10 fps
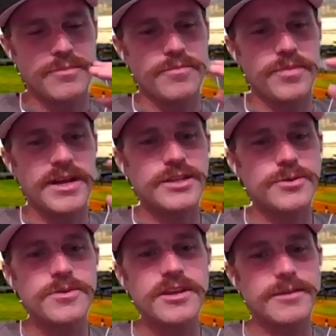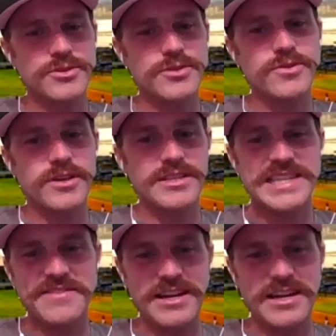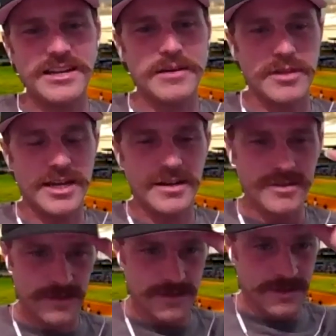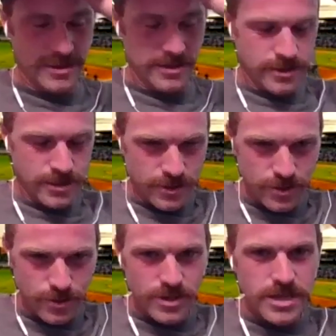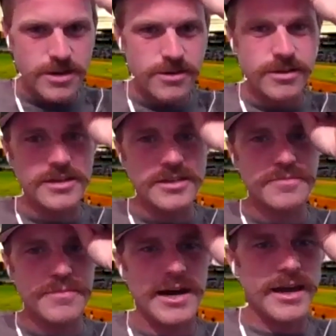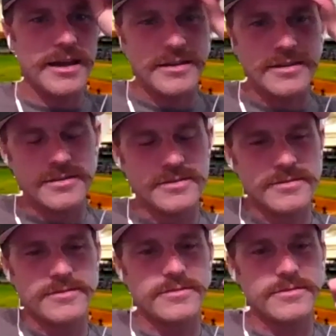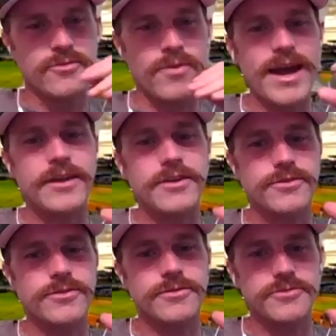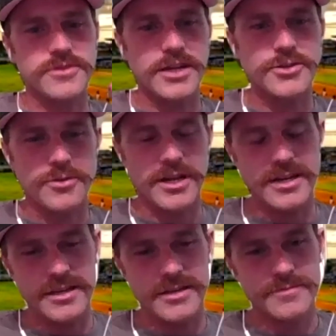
But I do think I'm sold on 7-inning doubleheaders. So here is my radical schedule idea.